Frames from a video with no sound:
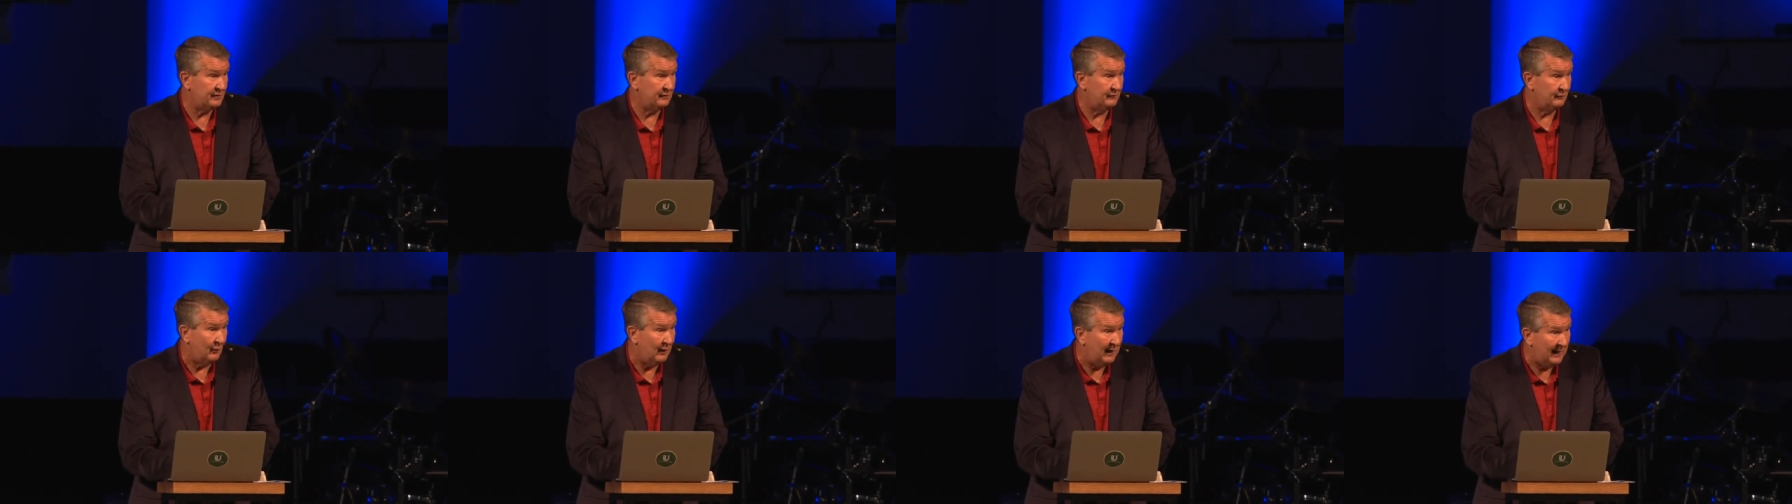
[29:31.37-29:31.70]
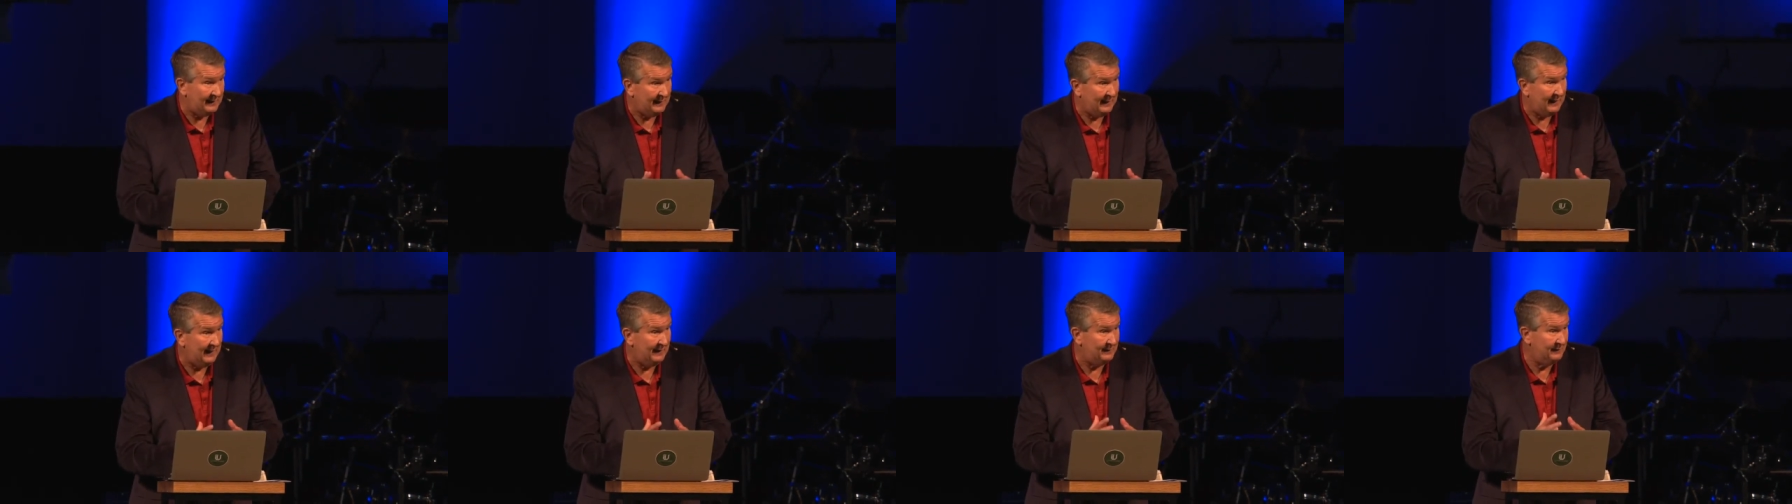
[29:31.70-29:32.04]
of why
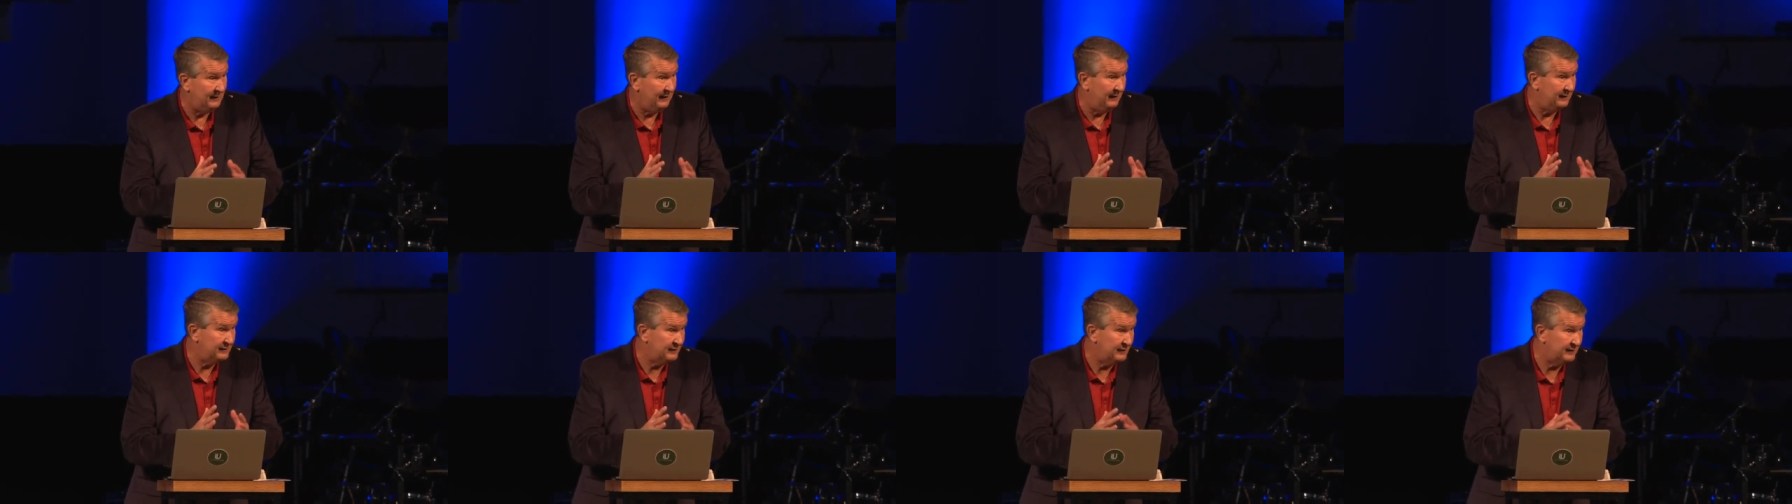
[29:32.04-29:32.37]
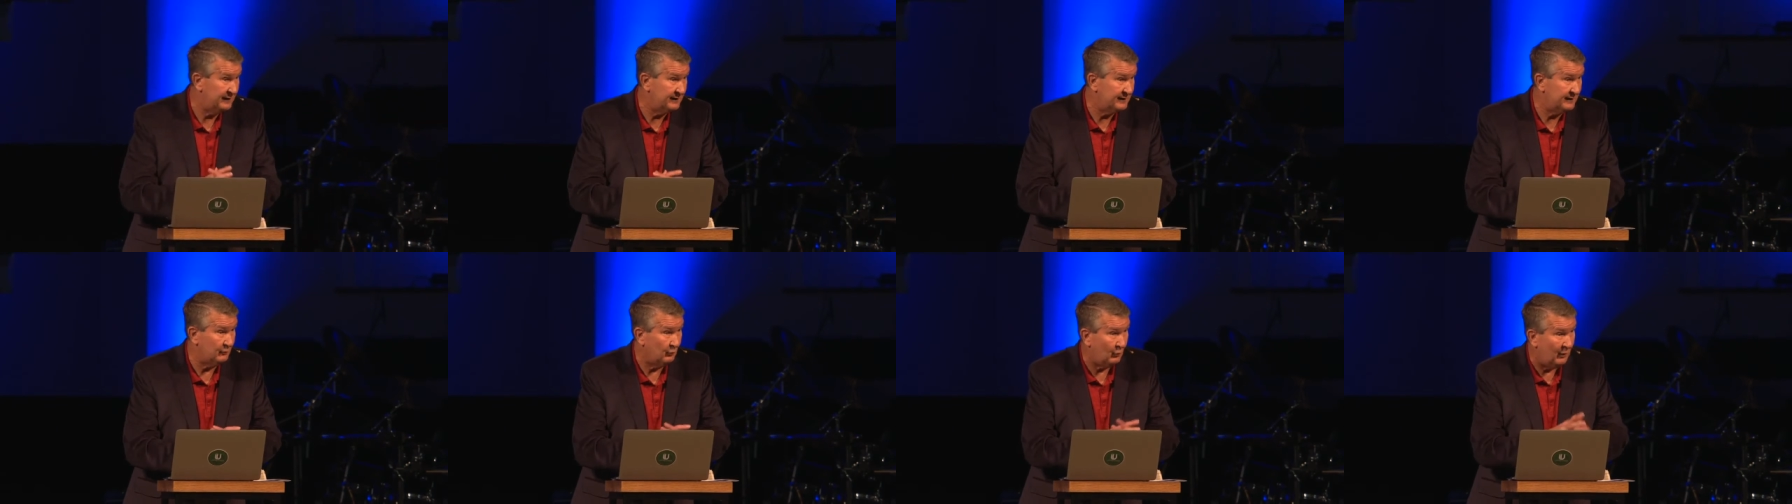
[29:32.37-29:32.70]
God does
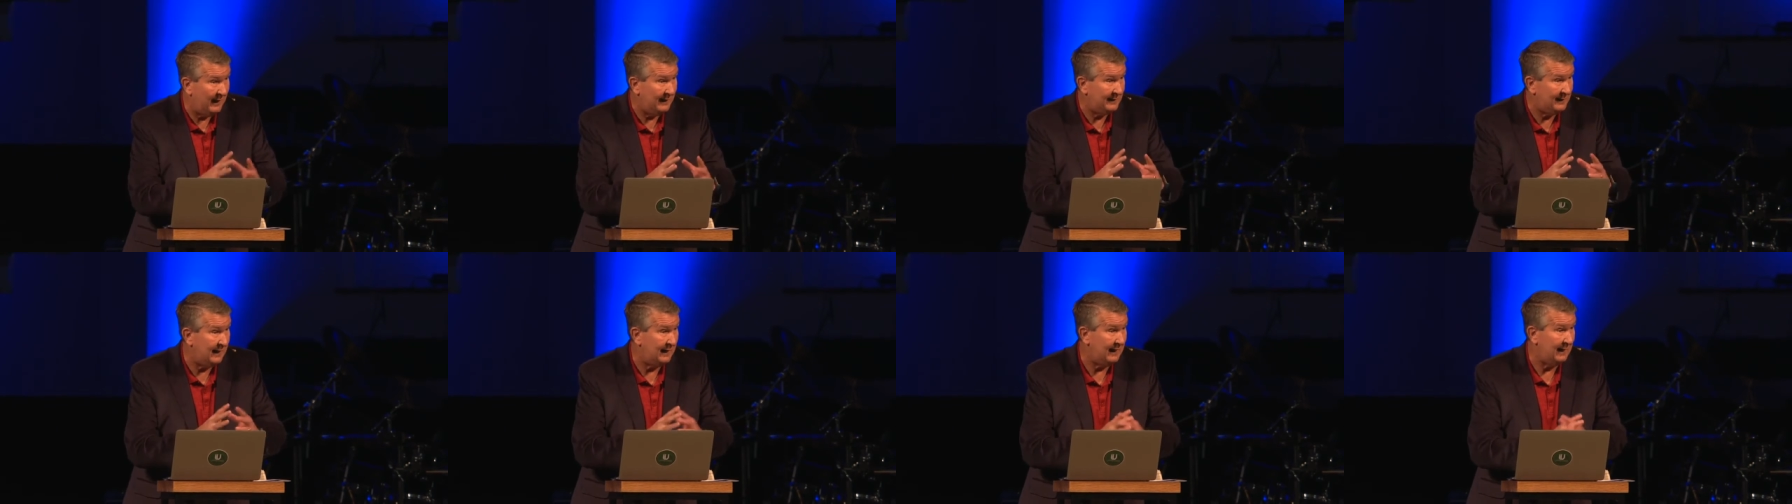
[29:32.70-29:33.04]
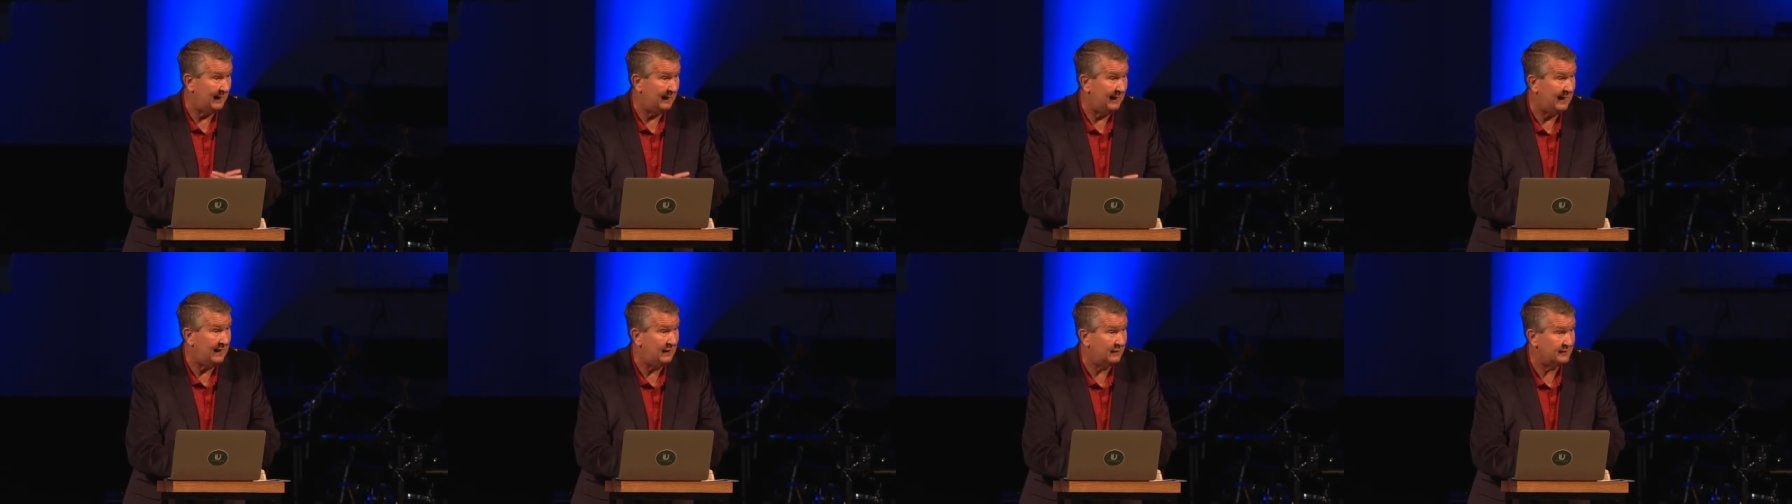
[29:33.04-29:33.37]
this and why God
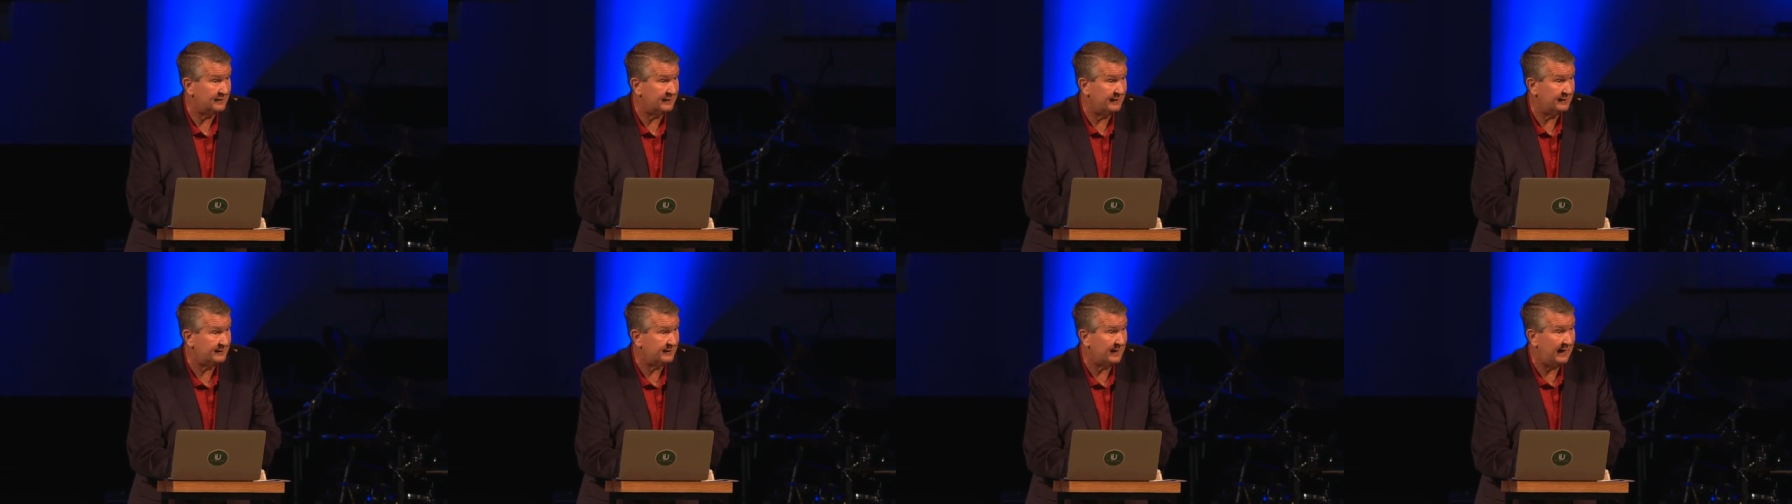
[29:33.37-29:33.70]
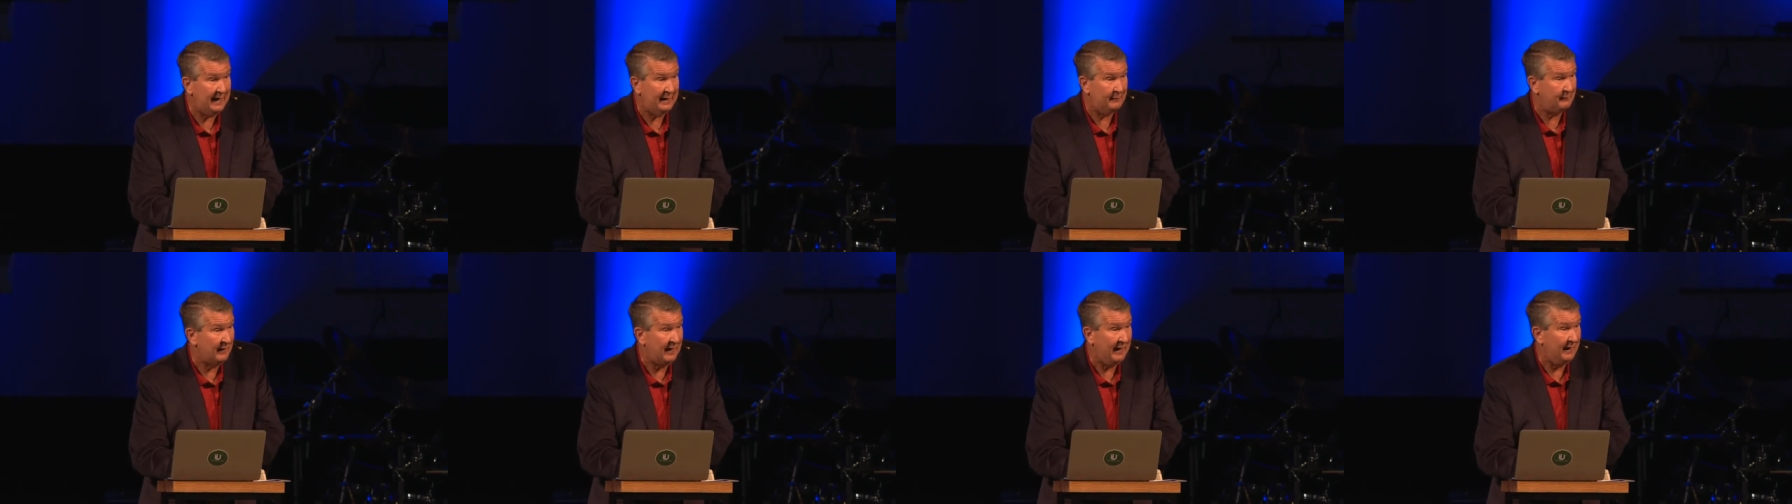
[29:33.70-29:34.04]
allows this to happen.